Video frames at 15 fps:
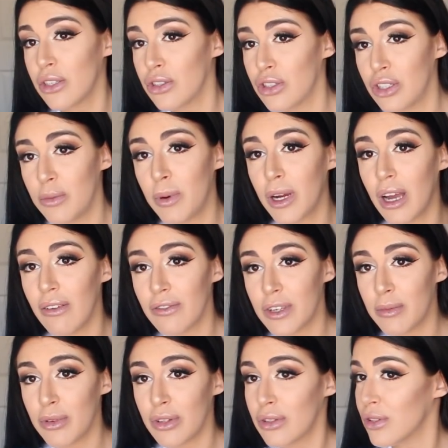They're super
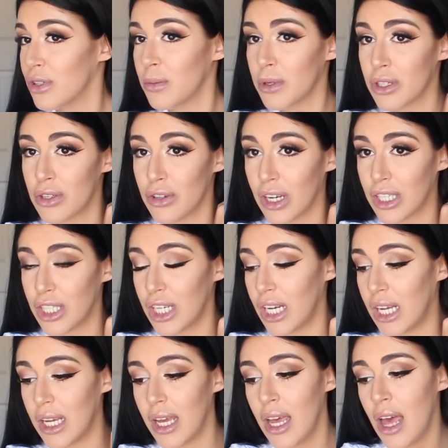comfortable, super
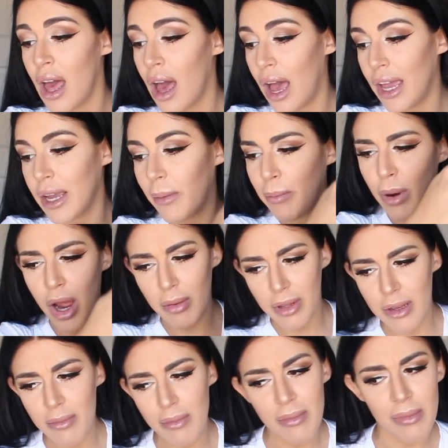stretchy. I
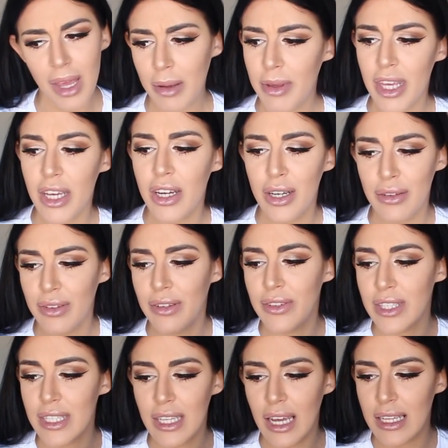probably maybe could have
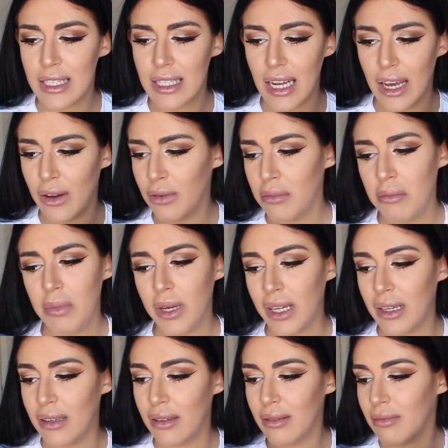even sized down,
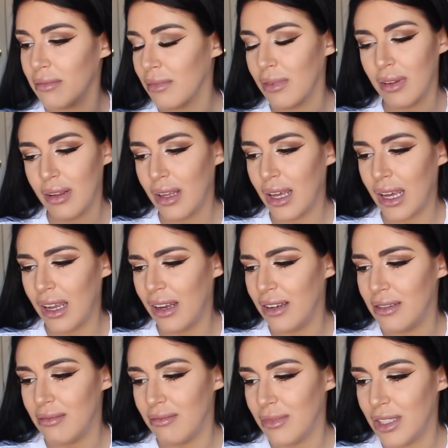but
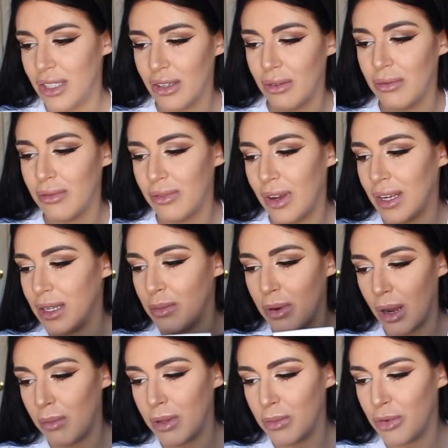I don't find a
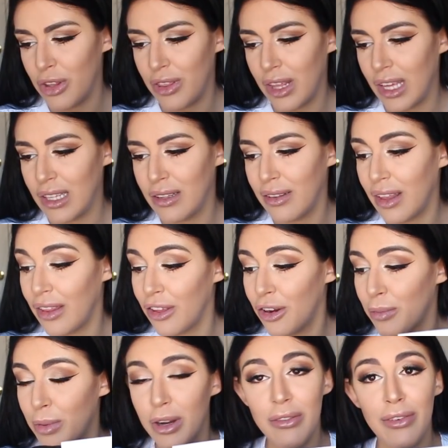problem with it.
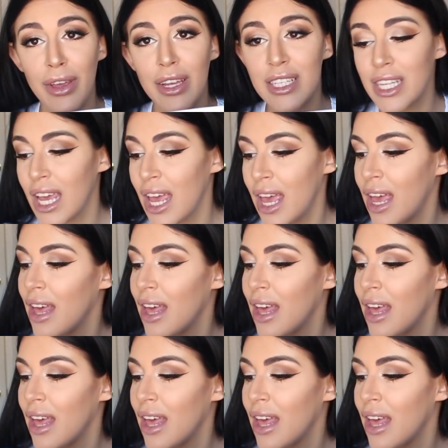They're perfect.